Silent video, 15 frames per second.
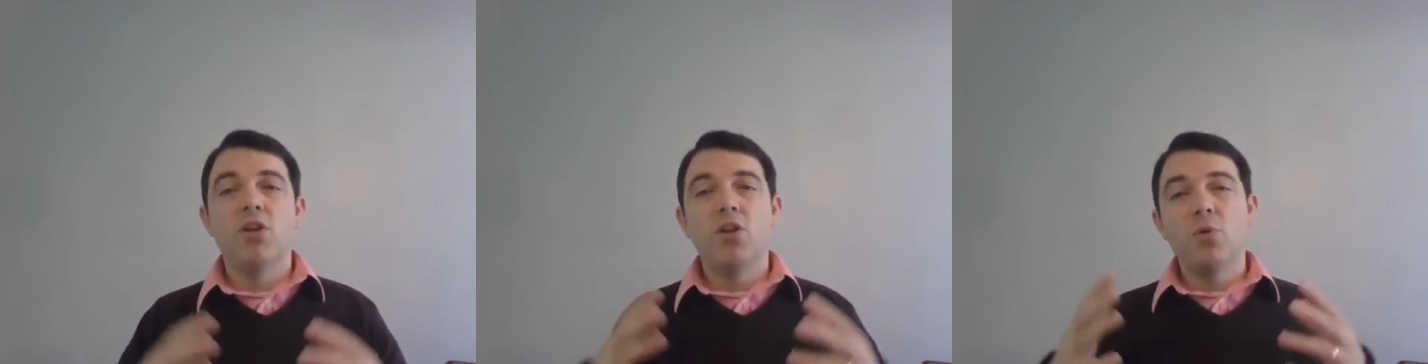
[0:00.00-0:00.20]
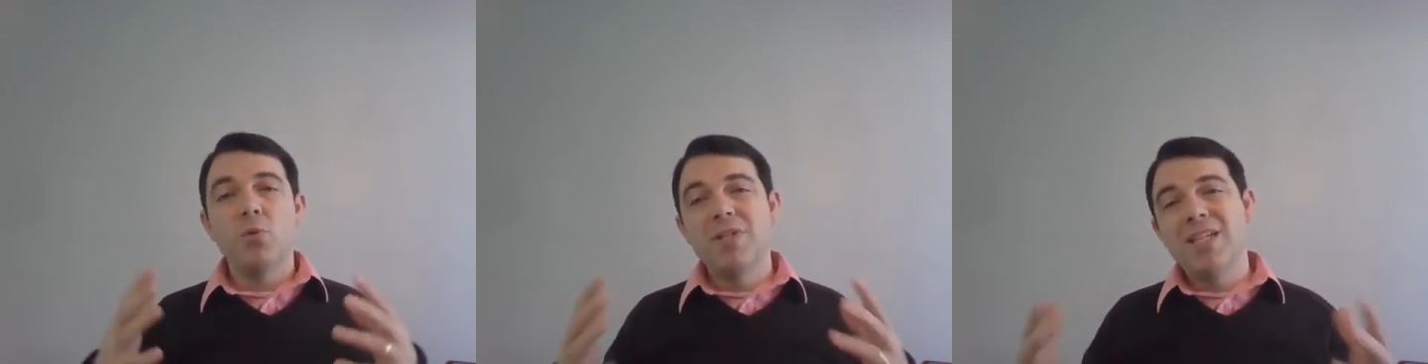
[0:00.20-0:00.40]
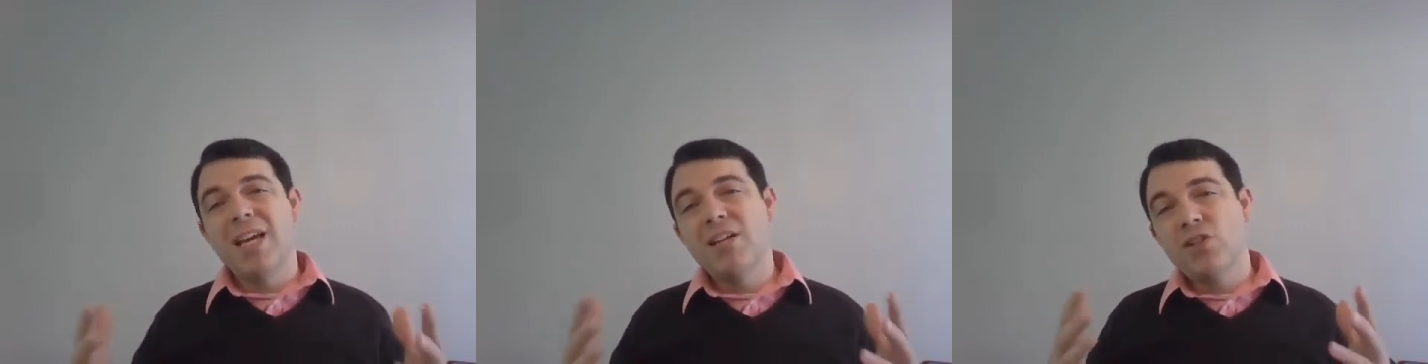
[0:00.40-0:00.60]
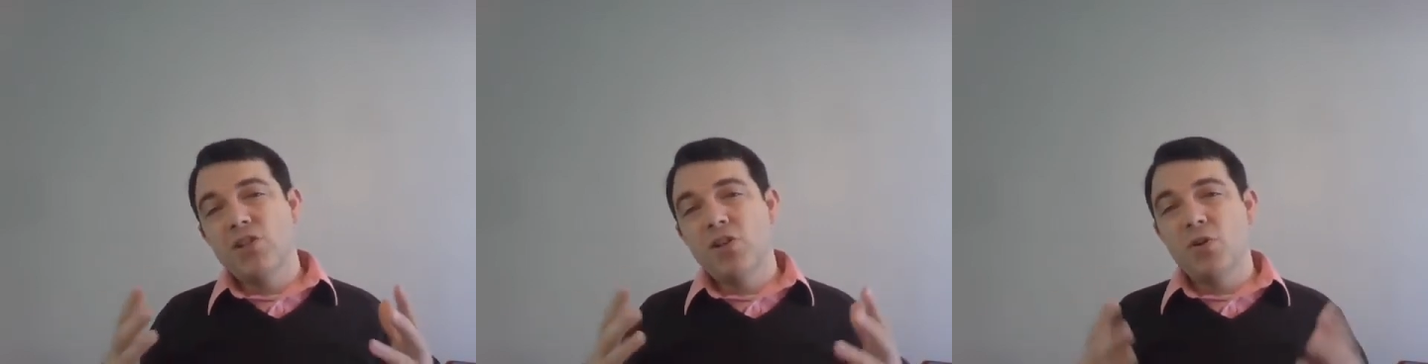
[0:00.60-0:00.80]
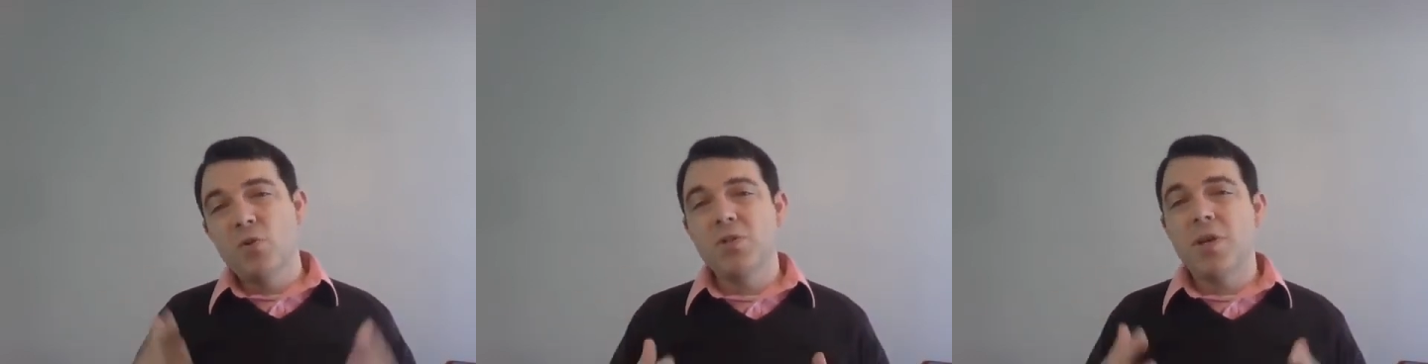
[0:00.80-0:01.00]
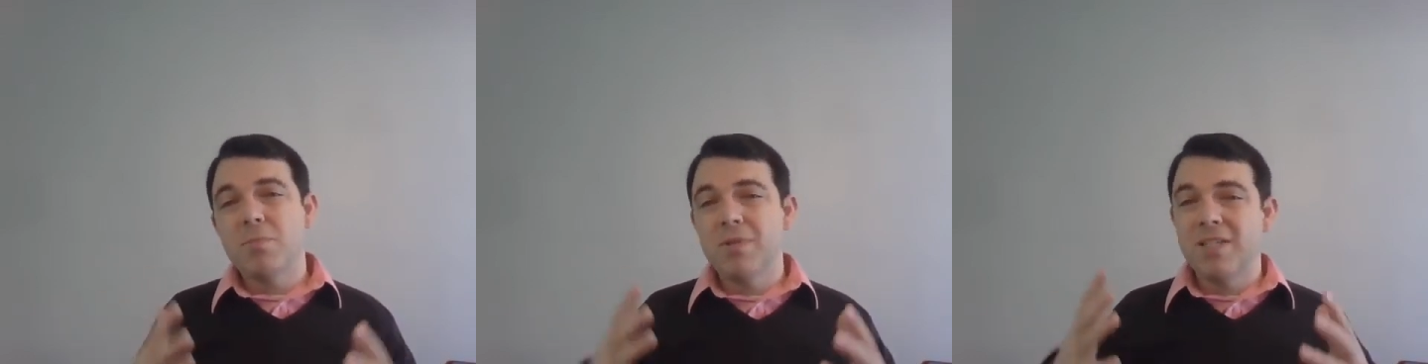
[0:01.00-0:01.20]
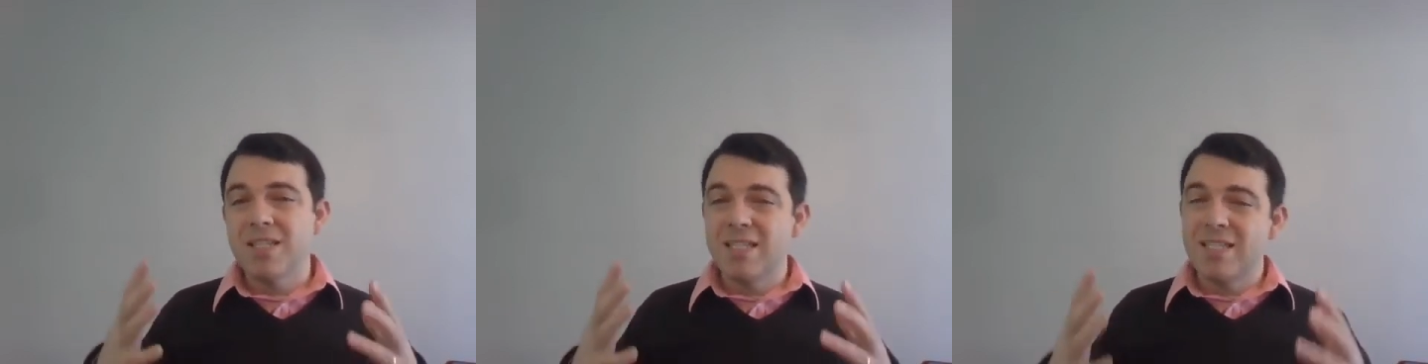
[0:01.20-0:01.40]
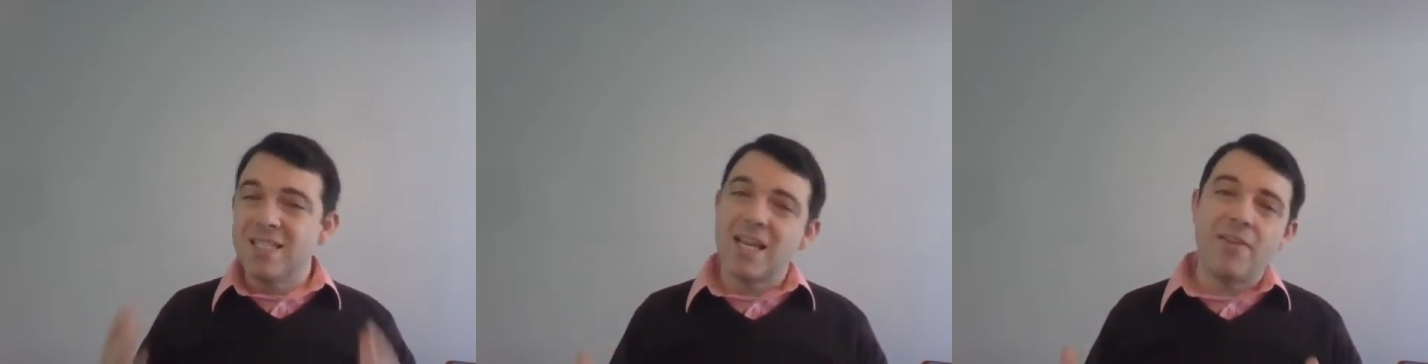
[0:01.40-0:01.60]
their retention goes up to
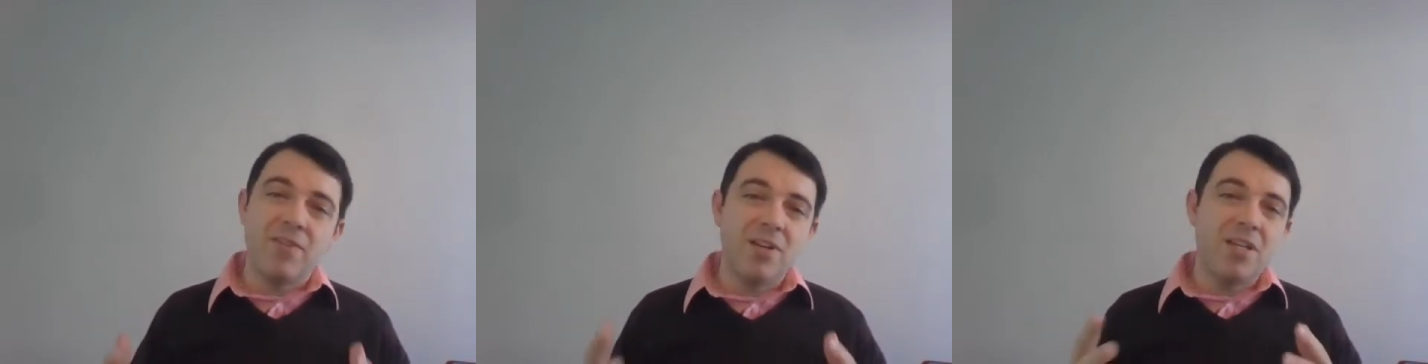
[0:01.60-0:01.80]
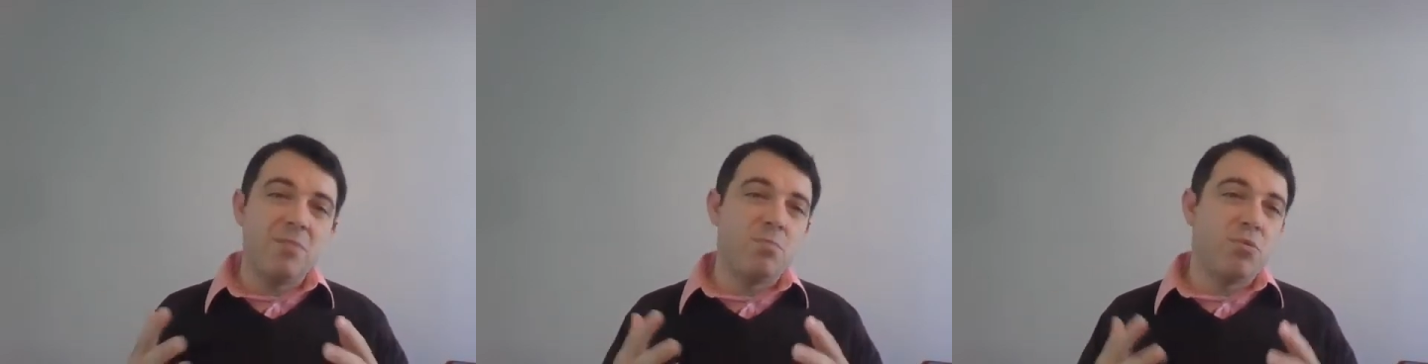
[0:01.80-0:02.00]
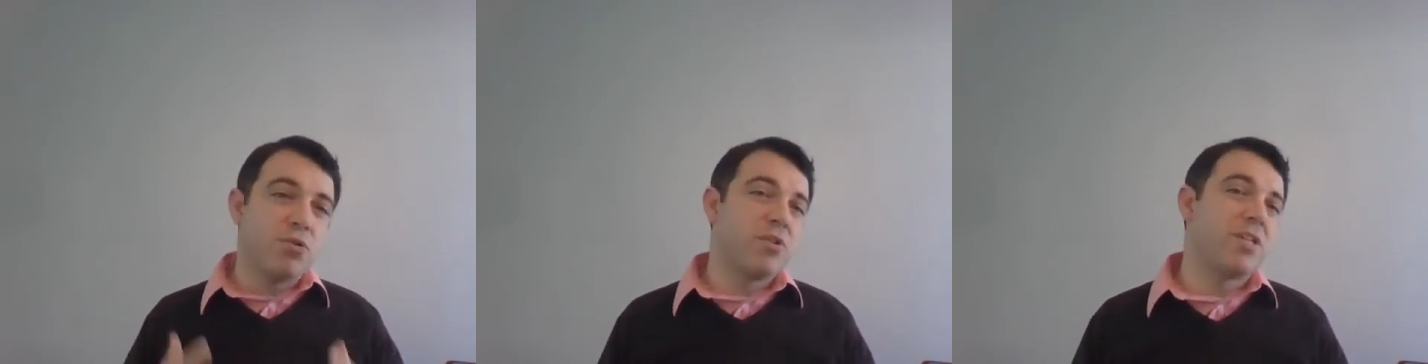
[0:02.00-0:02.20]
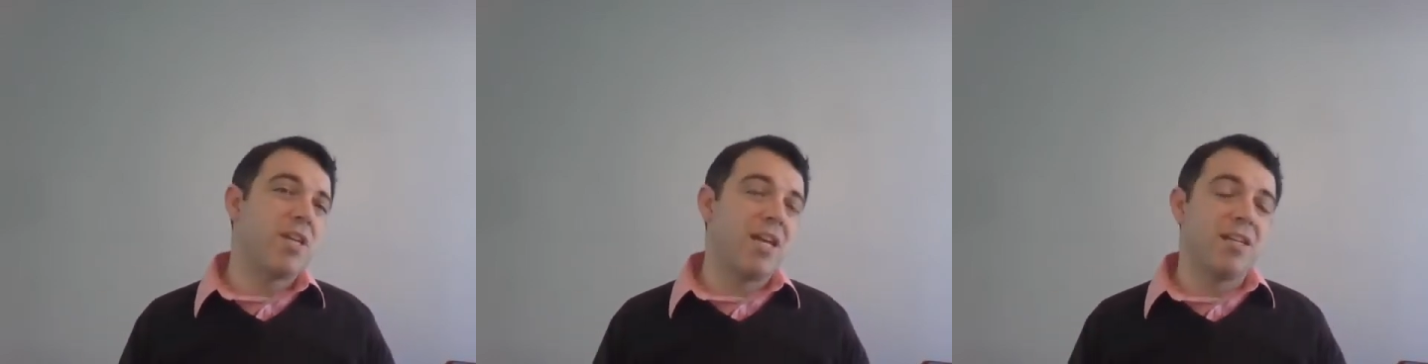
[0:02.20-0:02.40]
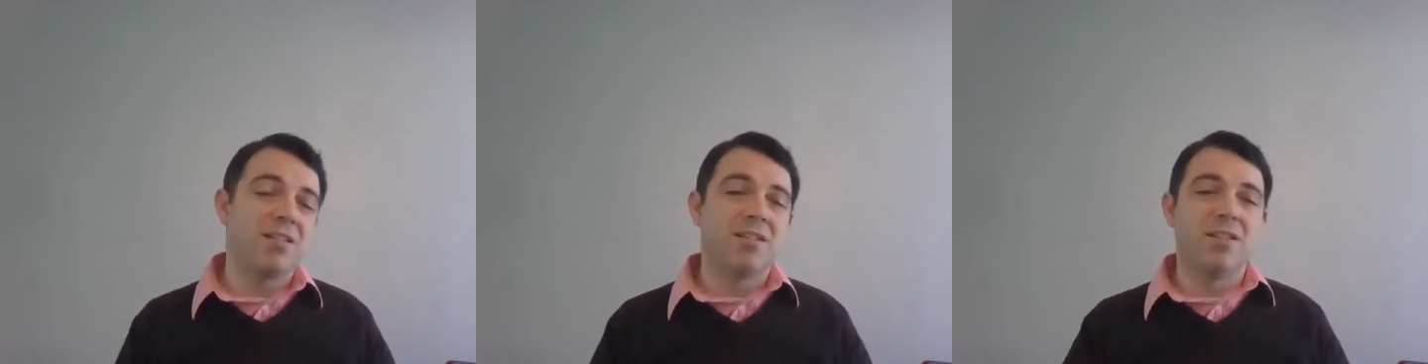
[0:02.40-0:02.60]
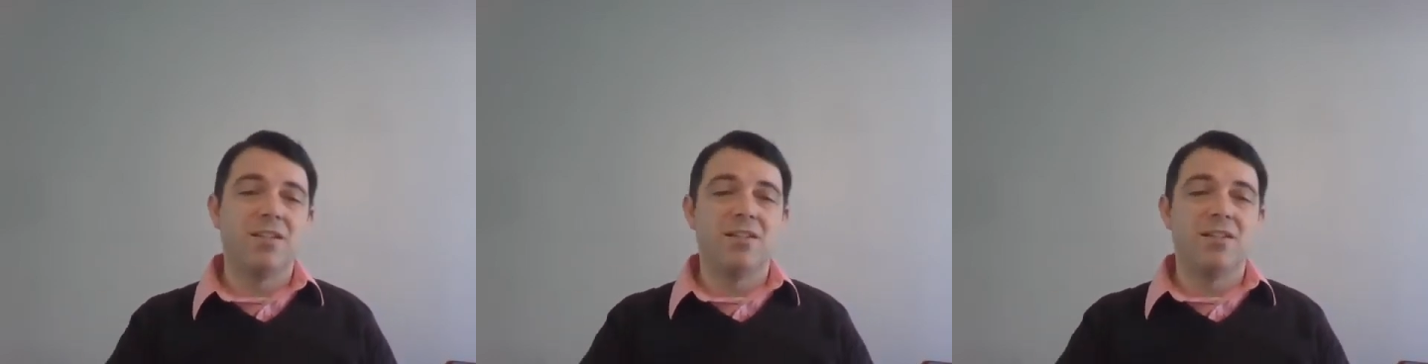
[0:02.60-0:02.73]
70%.